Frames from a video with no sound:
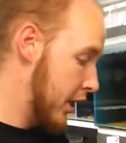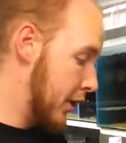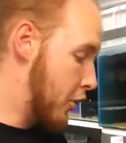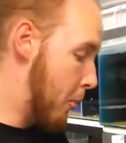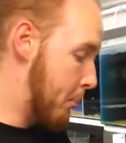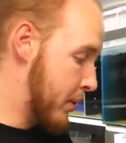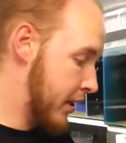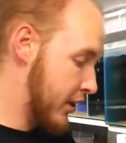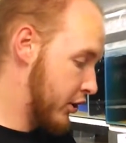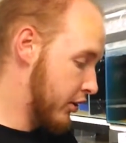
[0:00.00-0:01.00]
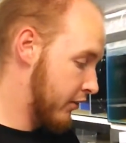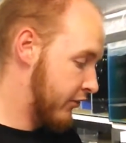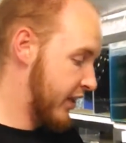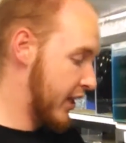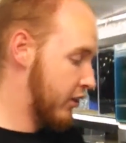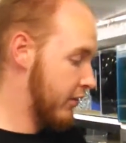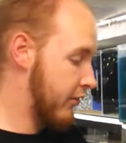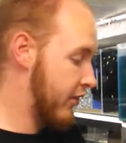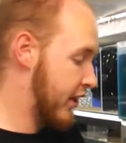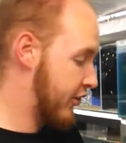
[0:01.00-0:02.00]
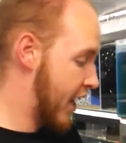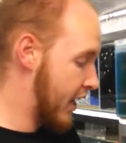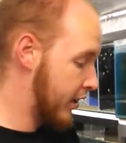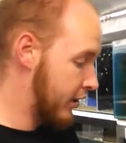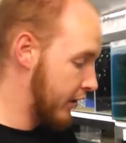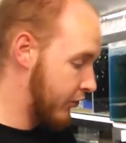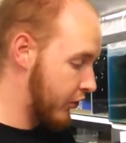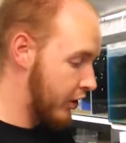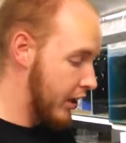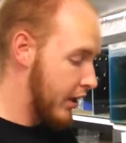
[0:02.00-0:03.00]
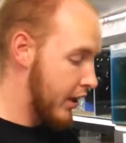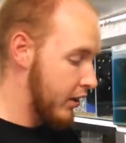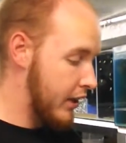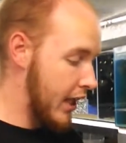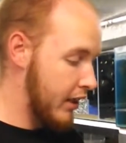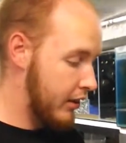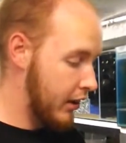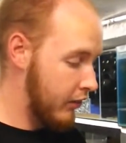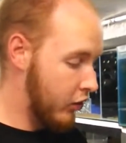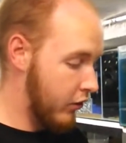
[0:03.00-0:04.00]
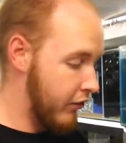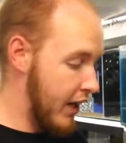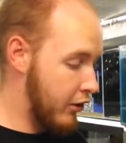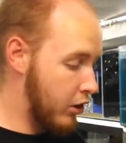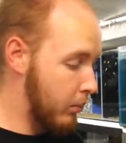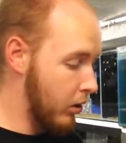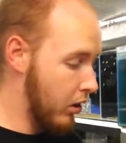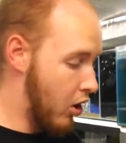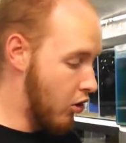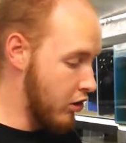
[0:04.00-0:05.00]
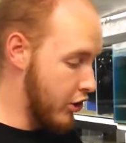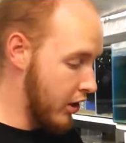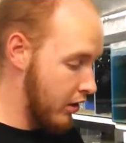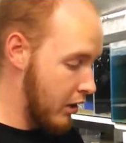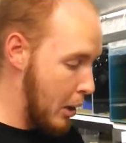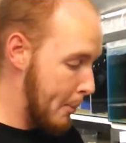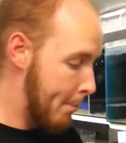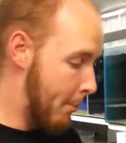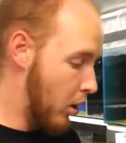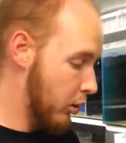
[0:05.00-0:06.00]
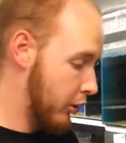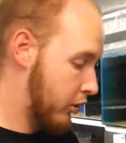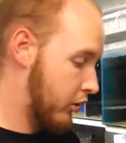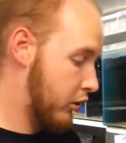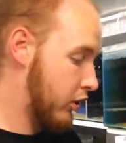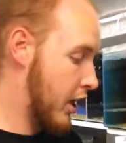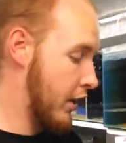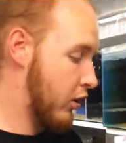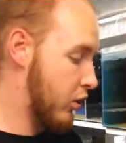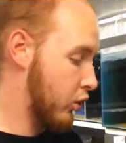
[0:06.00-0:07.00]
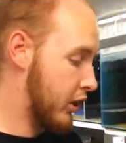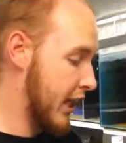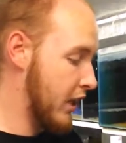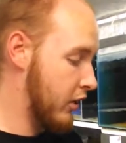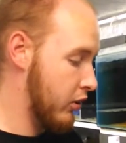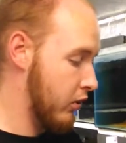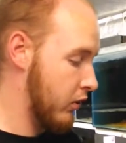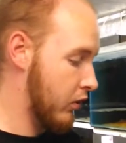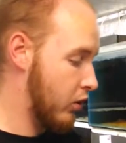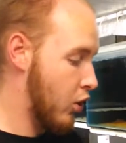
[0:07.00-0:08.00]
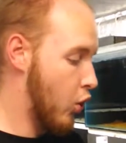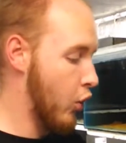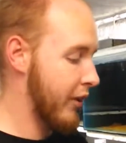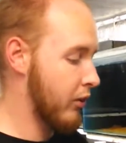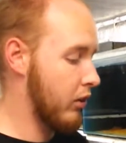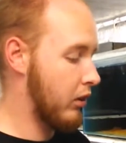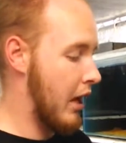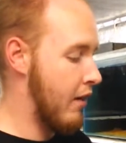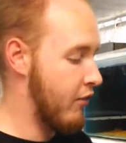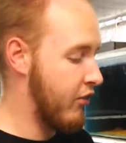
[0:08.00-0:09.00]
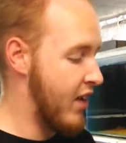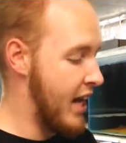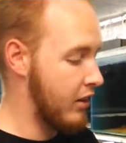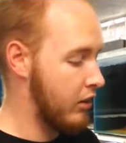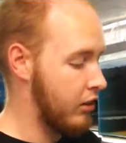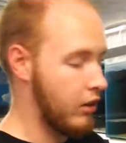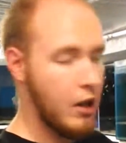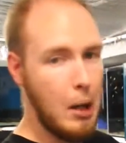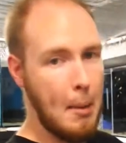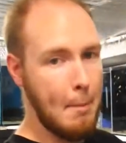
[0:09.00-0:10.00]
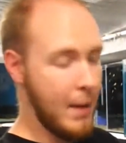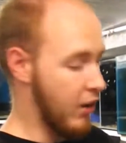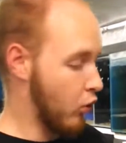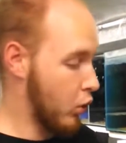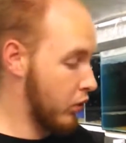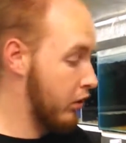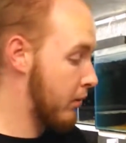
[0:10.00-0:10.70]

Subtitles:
composition: fish and fish derivatives, derivatives of vegetable origin, mollusks and crustaceans, oils and fats, minerals.